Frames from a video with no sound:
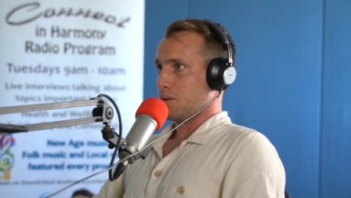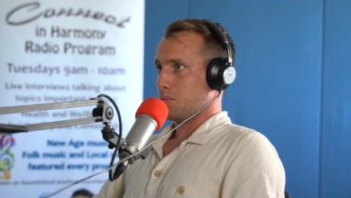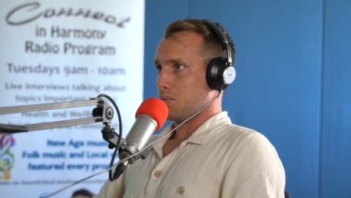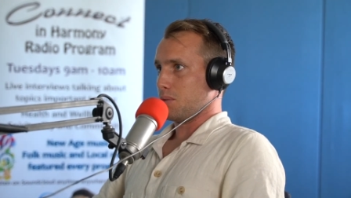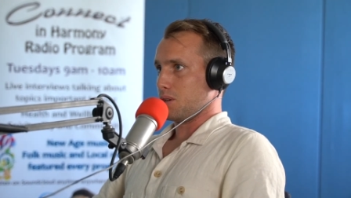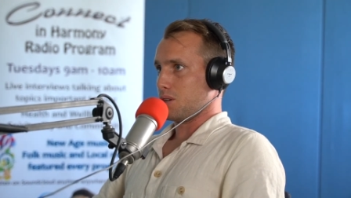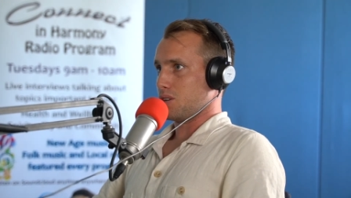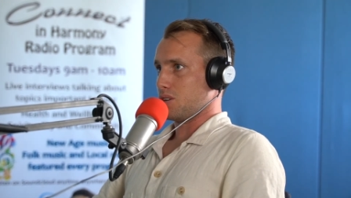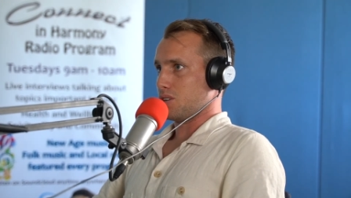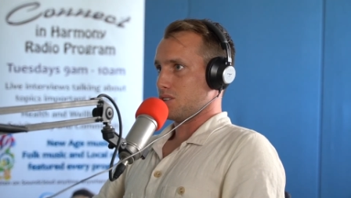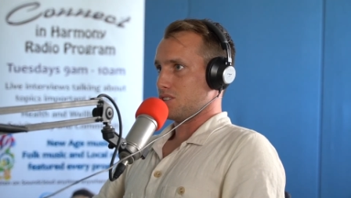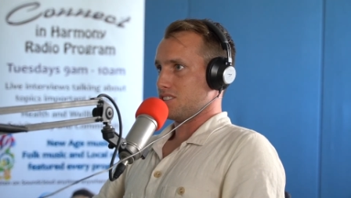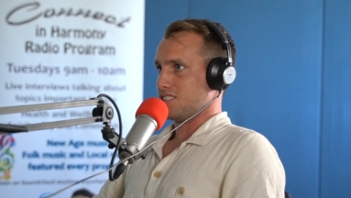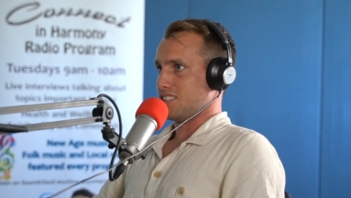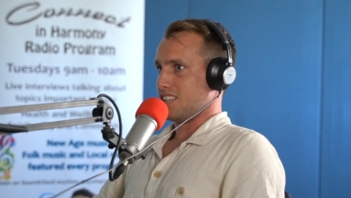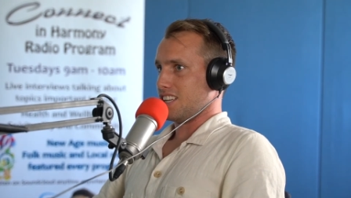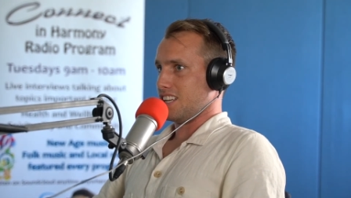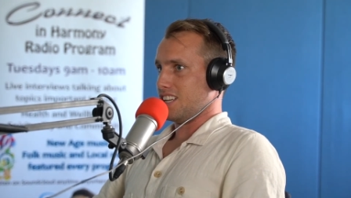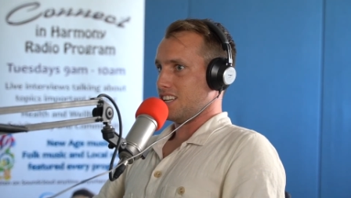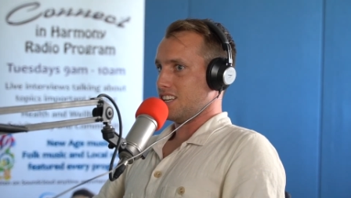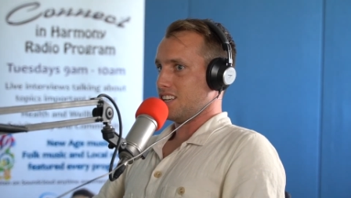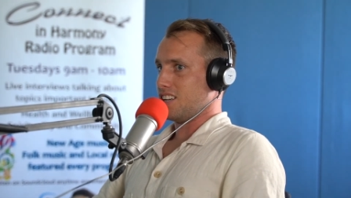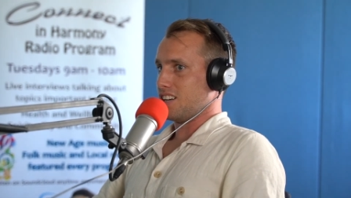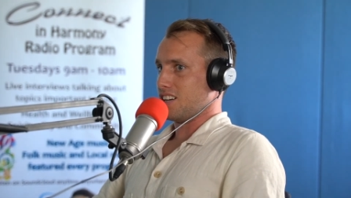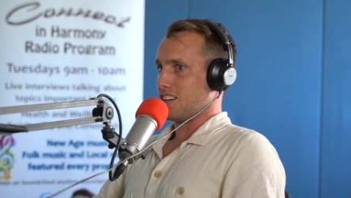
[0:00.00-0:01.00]
because
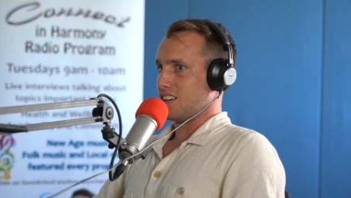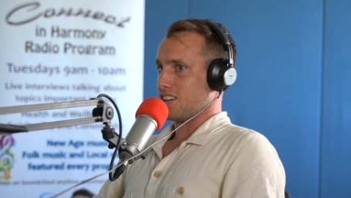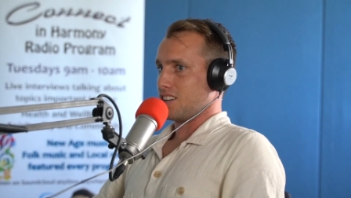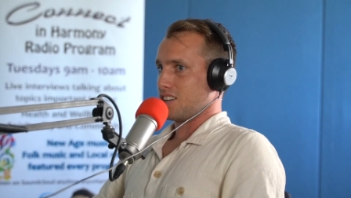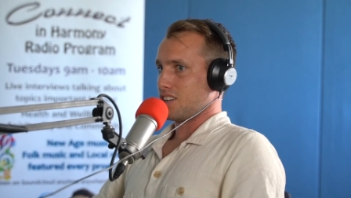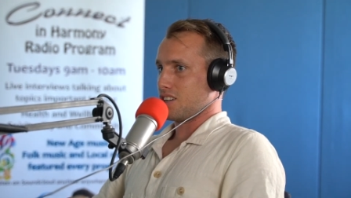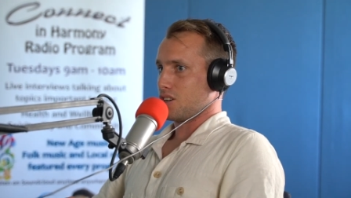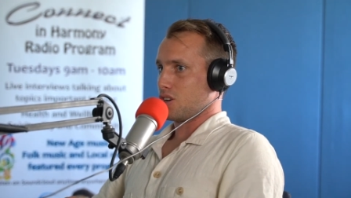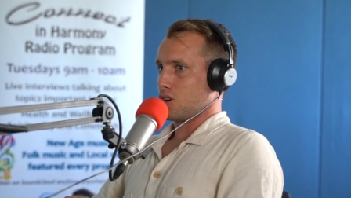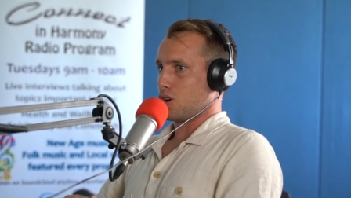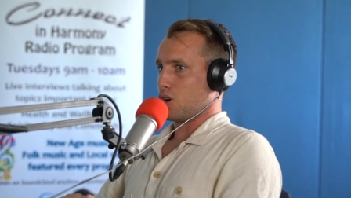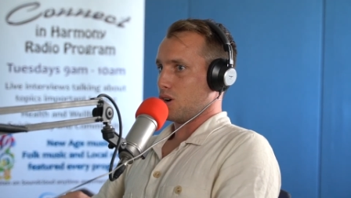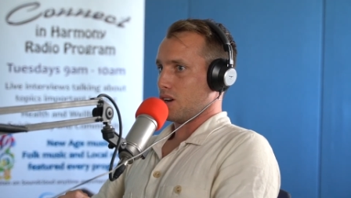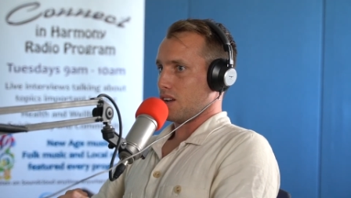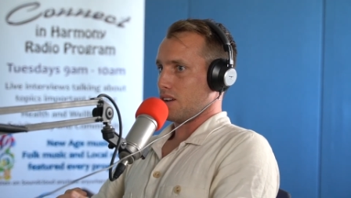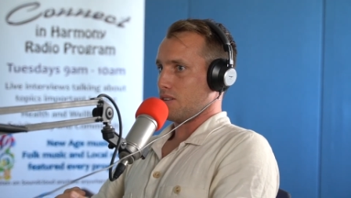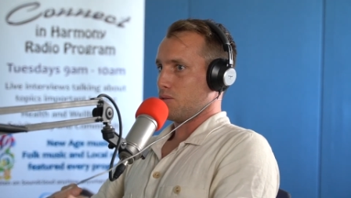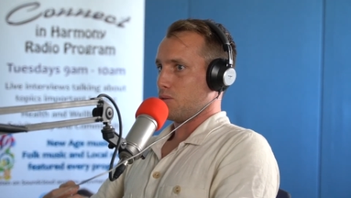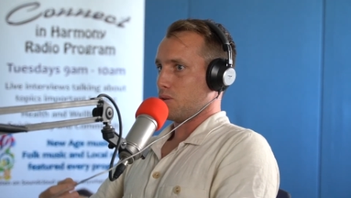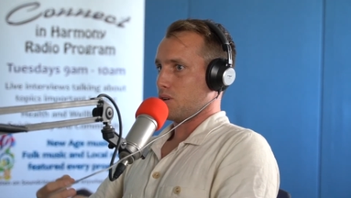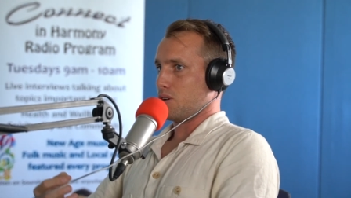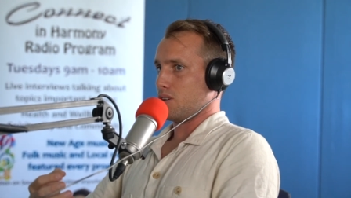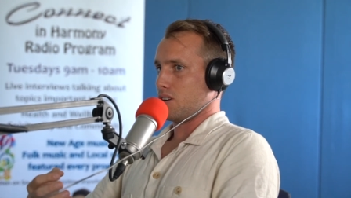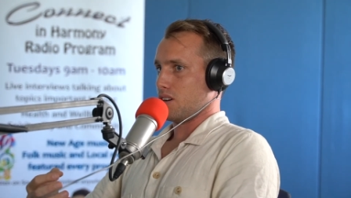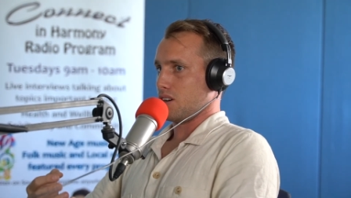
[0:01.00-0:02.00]
in a
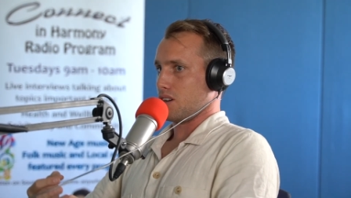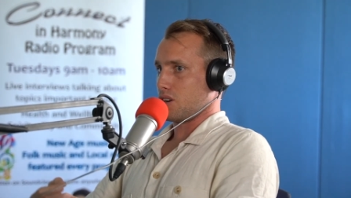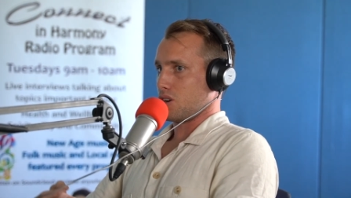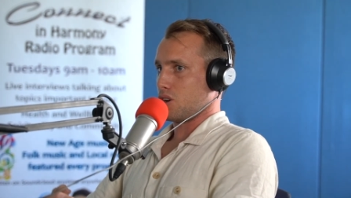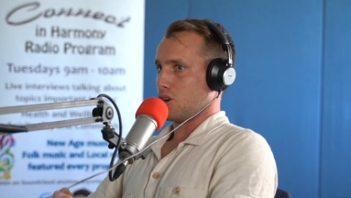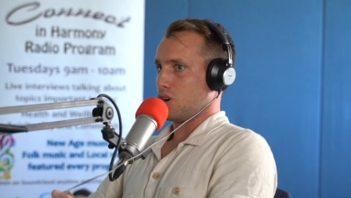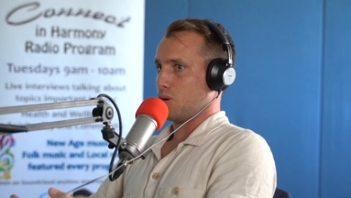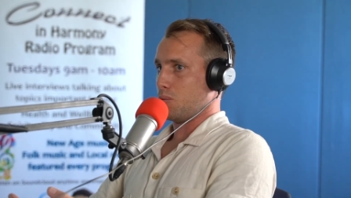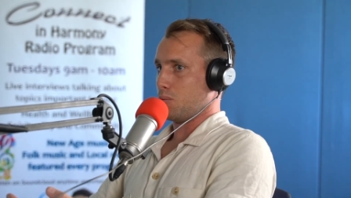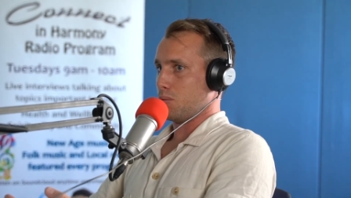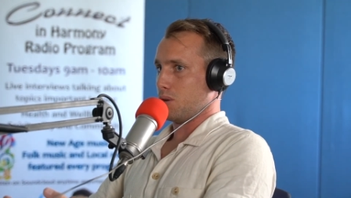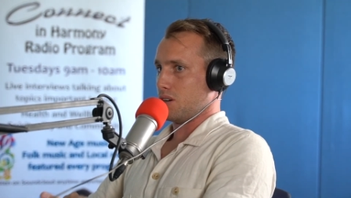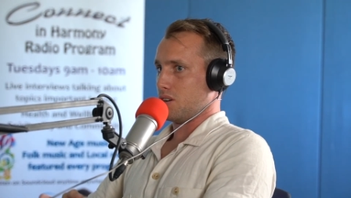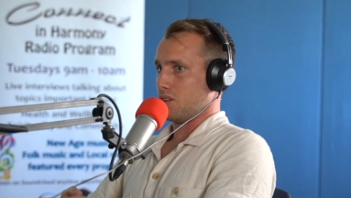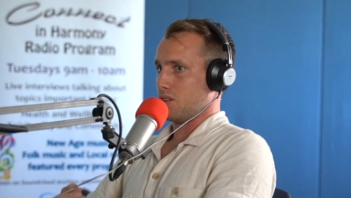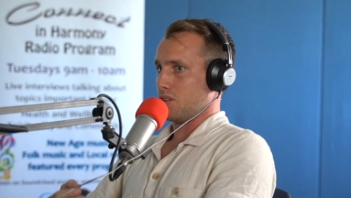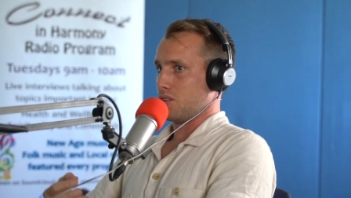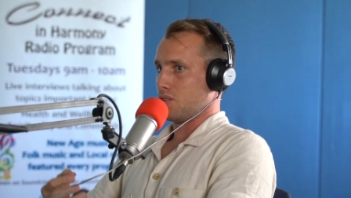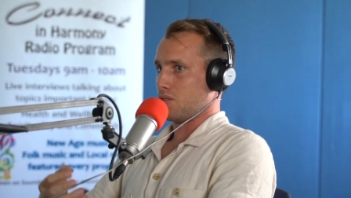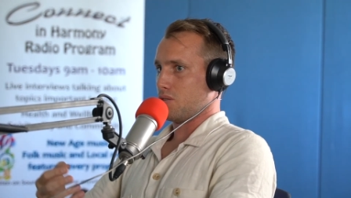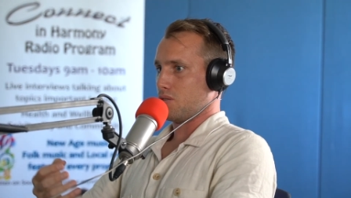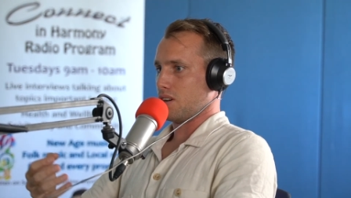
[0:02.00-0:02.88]
if we're in a common